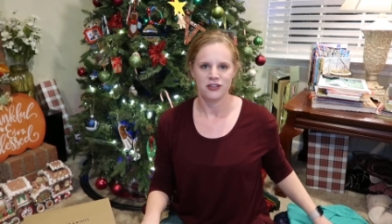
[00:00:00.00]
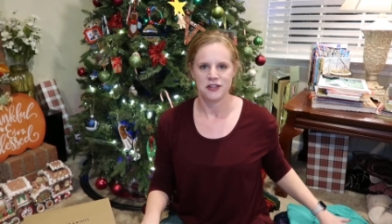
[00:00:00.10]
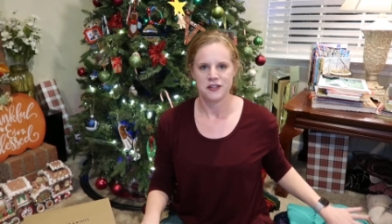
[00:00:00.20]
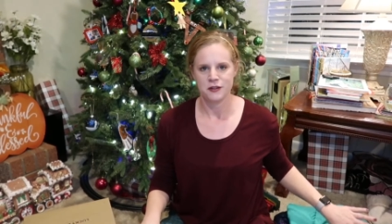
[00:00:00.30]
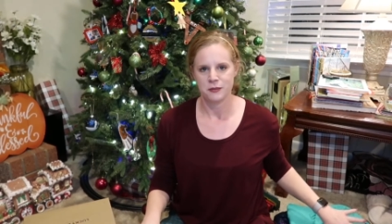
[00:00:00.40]

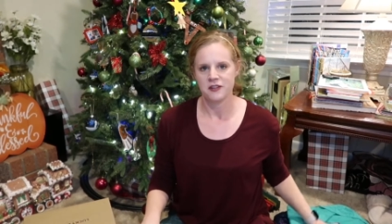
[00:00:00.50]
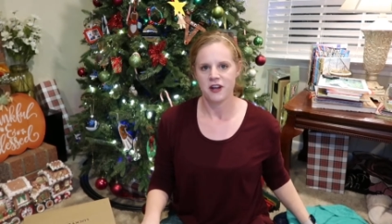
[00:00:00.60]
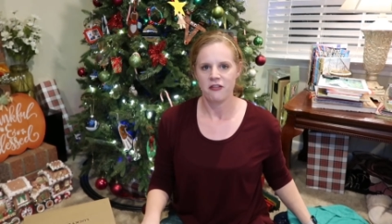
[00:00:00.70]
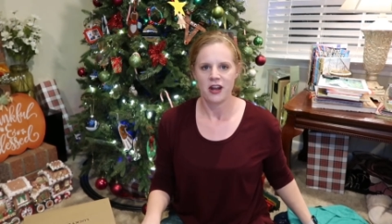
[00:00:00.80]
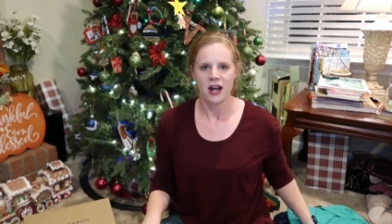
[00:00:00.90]
just of some
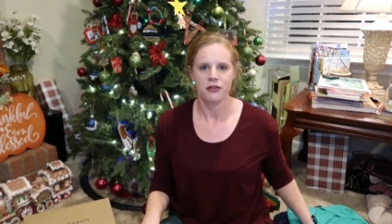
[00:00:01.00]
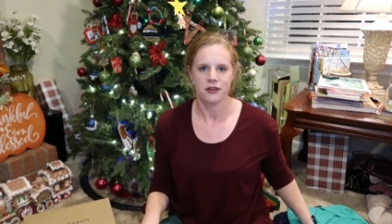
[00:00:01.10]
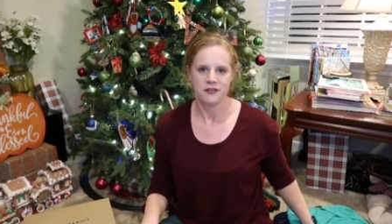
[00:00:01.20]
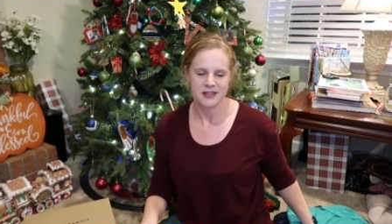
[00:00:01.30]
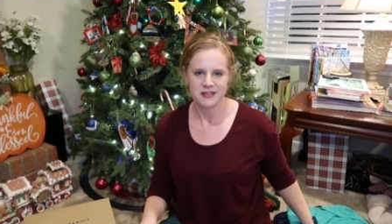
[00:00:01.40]
stuff that I
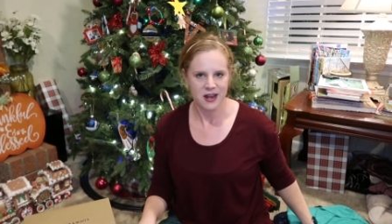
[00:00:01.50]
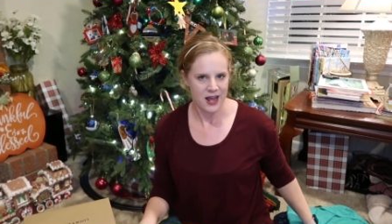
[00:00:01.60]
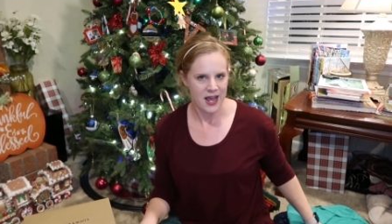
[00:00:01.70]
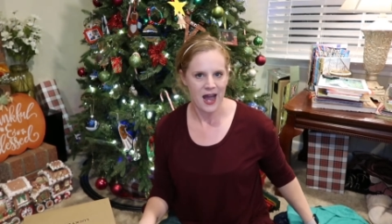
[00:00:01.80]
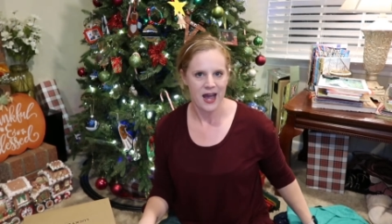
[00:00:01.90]
thrifted
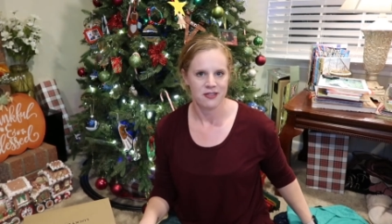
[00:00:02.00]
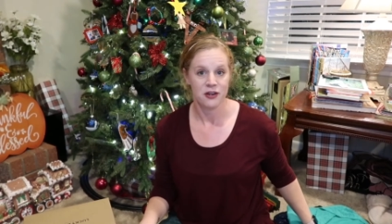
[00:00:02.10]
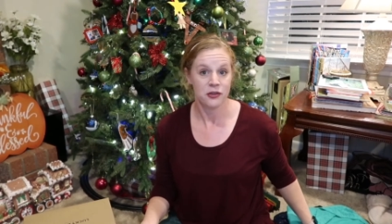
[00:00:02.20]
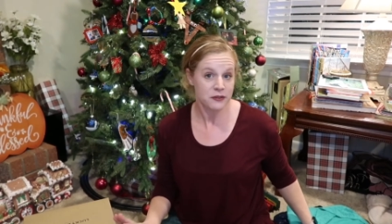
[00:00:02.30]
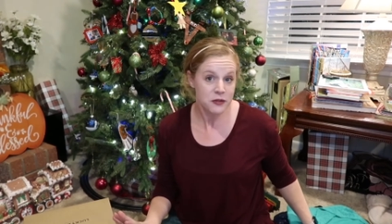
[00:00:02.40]
today at
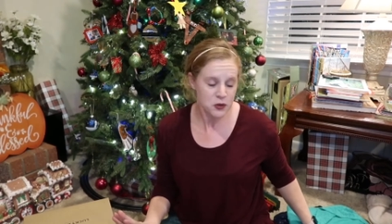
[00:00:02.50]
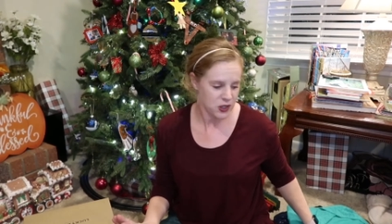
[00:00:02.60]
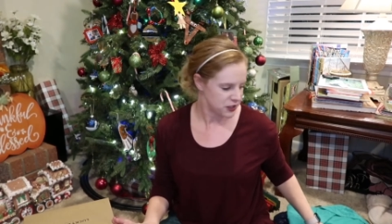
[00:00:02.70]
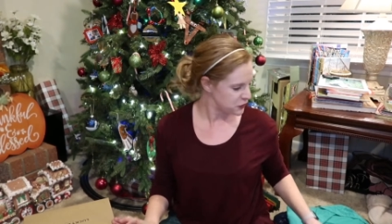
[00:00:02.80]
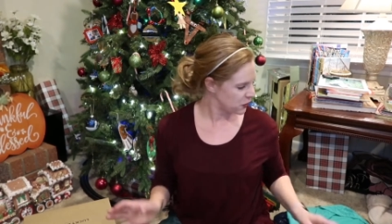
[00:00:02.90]
the thrift
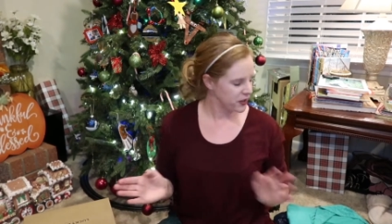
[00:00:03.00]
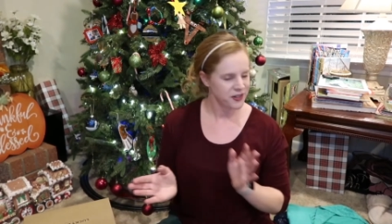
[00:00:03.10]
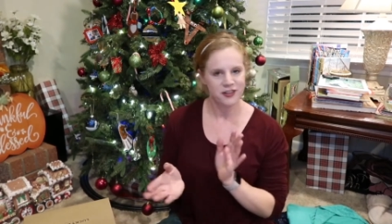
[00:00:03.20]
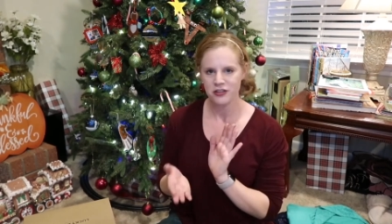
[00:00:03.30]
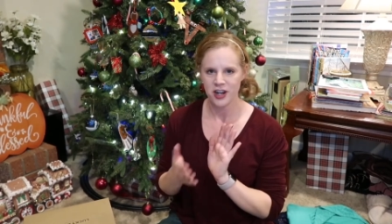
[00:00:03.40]
store. So I
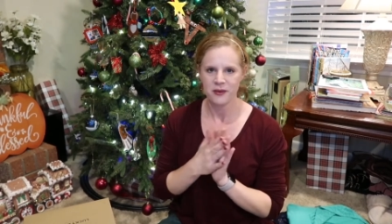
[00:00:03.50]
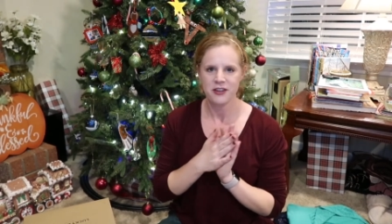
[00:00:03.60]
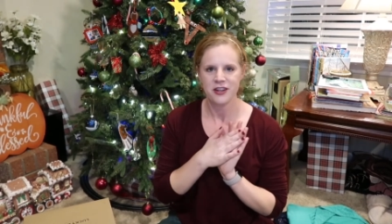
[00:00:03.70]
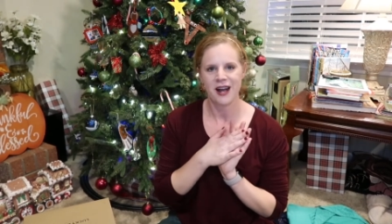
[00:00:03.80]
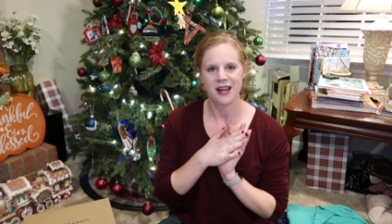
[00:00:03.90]
wanted to share
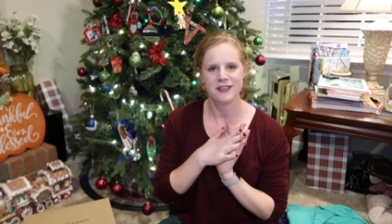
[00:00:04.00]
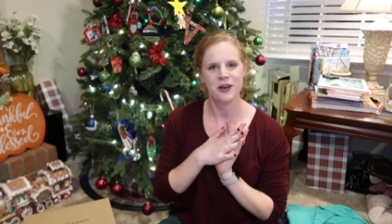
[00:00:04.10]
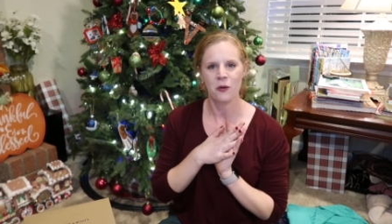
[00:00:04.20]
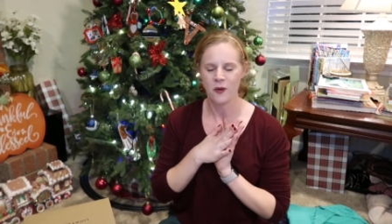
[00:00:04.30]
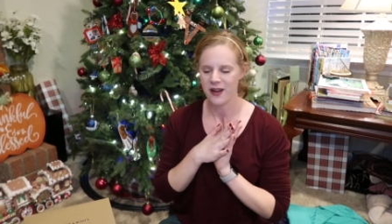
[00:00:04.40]
with you guys
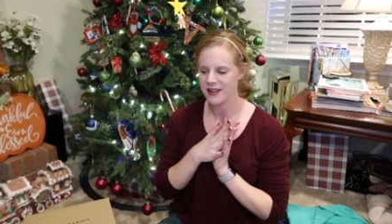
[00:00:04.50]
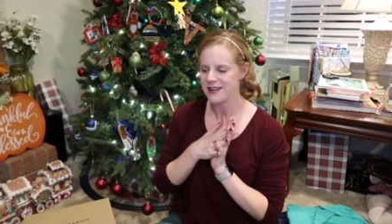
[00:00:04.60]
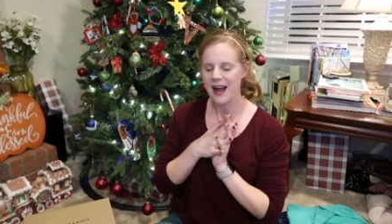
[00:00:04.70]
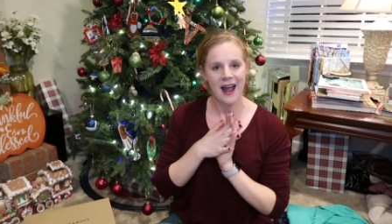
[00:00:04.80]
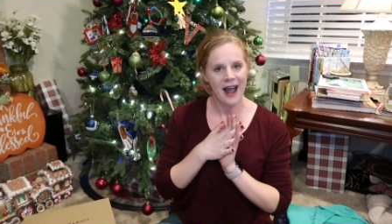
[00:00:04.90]
what
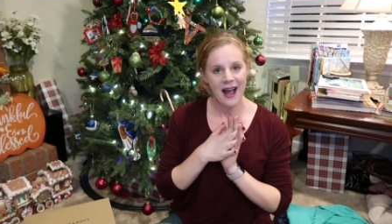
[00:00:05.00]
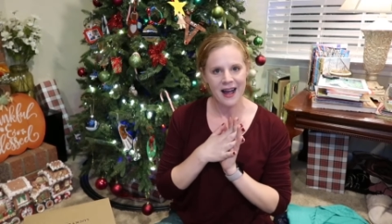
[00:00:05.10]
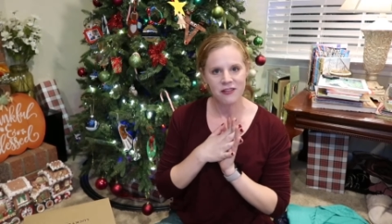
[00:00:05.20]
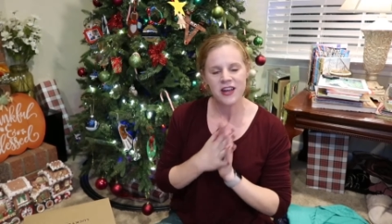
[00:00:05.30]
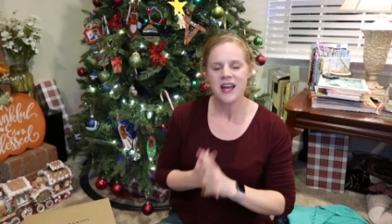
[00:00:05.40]
I
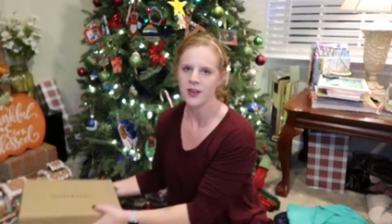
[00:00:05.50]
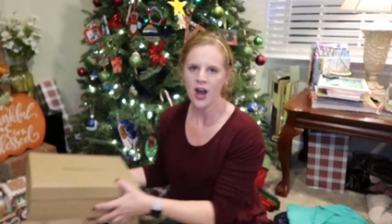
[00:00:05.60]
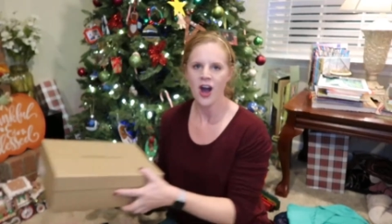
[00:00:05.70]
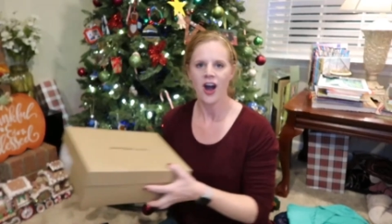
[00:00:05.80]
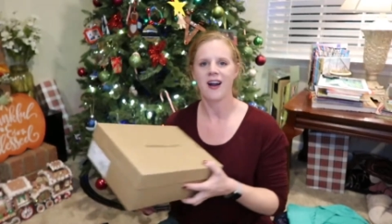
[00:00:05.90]
have.
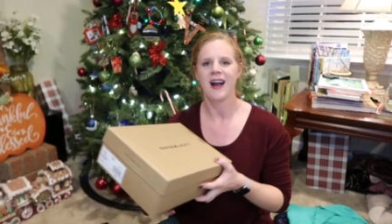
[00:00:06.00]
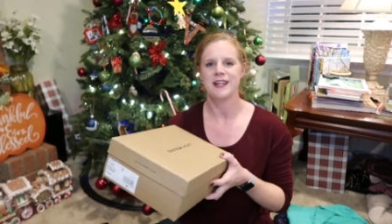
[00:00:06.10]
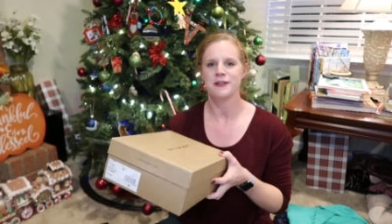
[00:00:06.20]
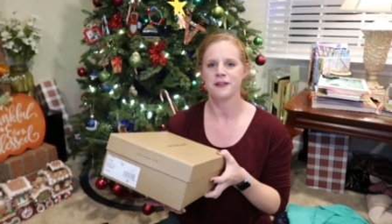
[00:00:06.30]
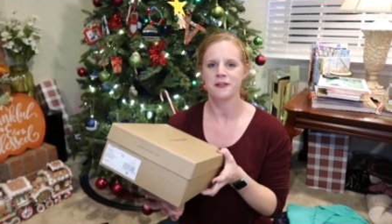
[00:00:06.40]
All
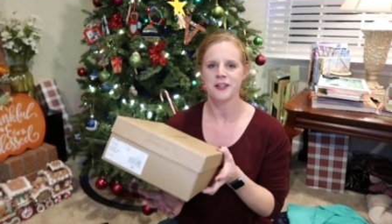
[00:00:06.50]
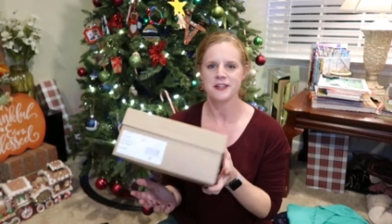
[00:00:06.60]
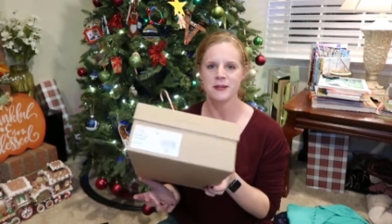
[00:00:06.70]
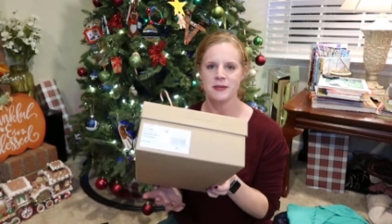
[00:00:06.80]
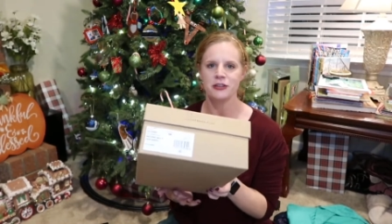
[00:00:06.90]
right, so the first
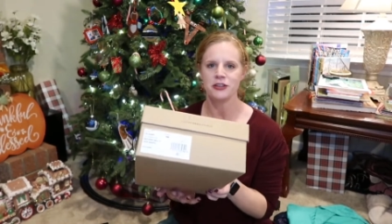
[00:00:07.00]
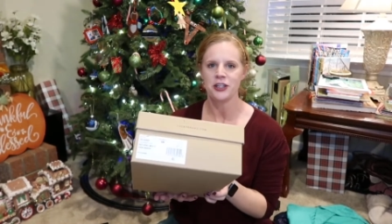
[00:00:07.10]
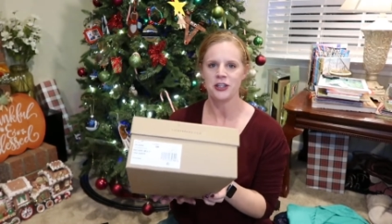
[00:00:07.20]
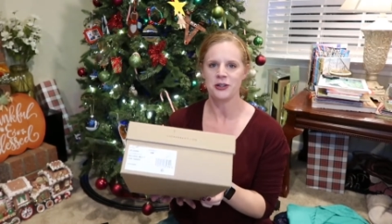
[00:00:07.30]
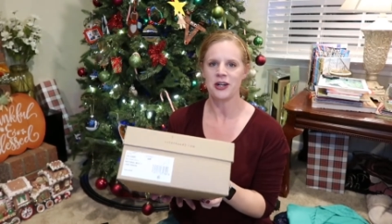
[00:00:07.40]
thing I'm going to show
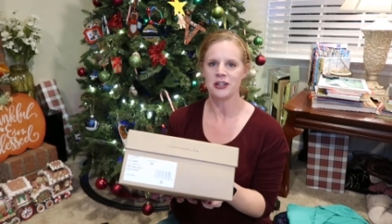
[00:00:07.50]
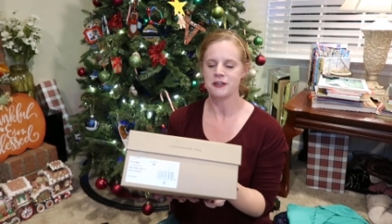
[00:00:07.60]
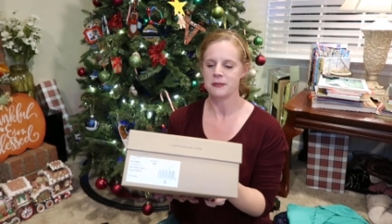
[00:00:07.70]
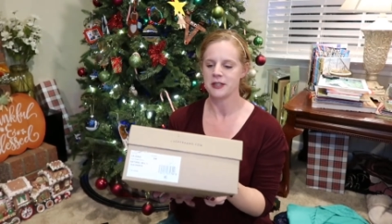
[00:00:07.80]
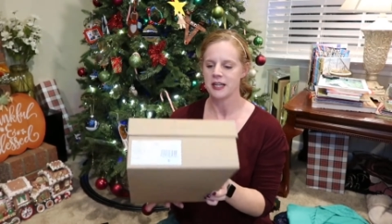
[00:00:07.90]
you are
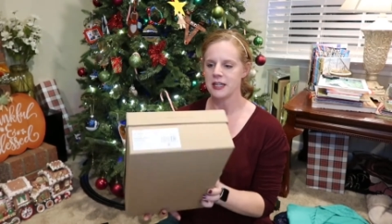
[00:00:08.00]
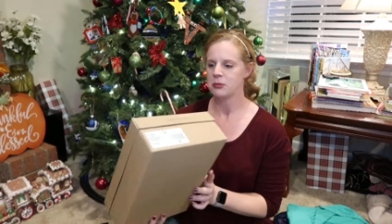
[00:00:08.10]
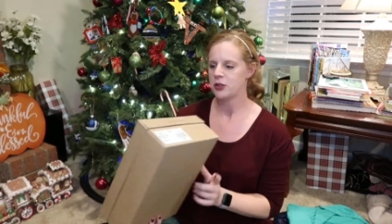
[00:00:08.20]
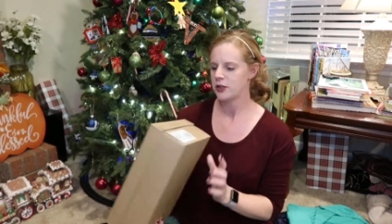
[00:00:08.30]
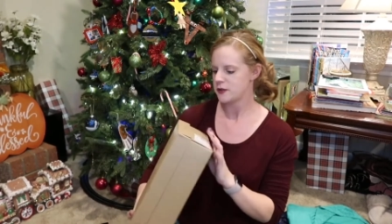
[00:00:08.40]
some Lucky
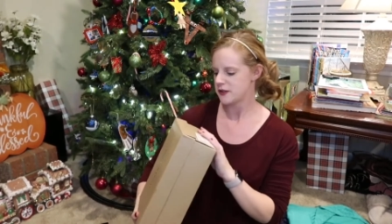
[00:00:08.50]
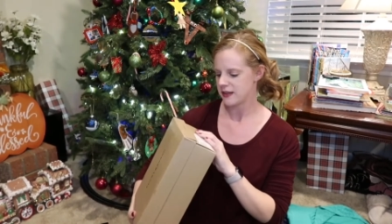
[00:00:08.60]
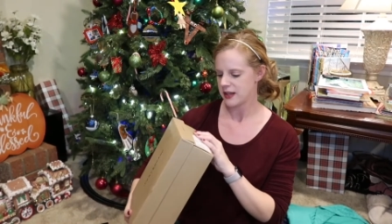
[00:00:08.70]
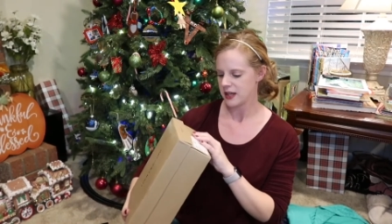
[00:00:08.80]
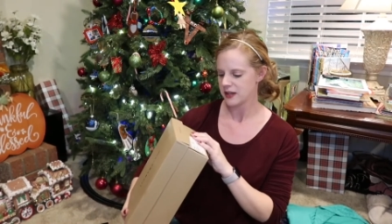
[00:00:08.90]
Boots.
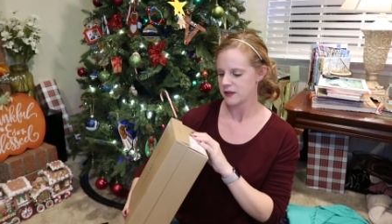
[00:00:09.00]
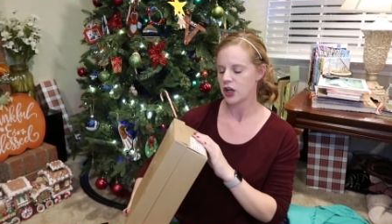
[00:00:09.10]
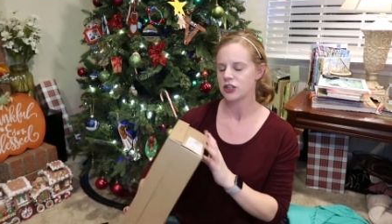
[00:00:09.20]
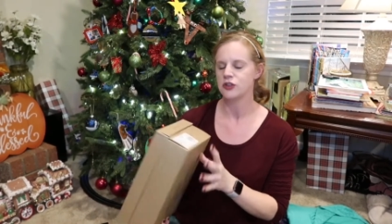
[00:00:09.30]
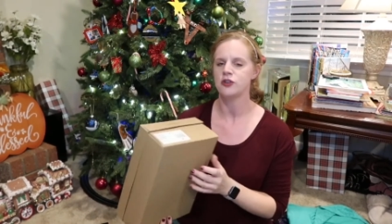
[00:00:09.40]
These
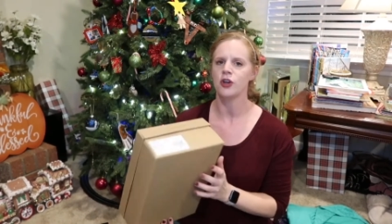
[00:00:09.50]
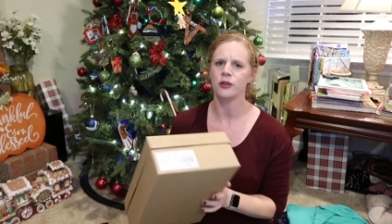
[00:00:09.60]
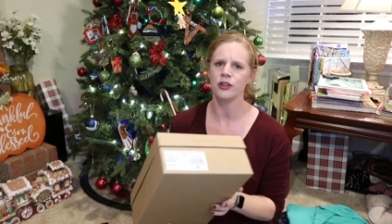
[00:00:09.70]
are so